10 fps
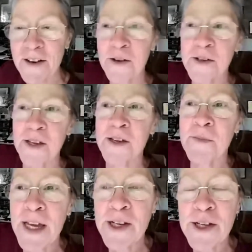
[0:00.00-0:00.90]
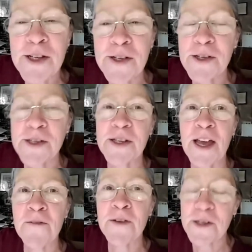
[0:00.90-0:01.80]
And imagine
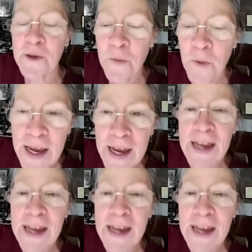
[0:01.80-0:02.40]
just having to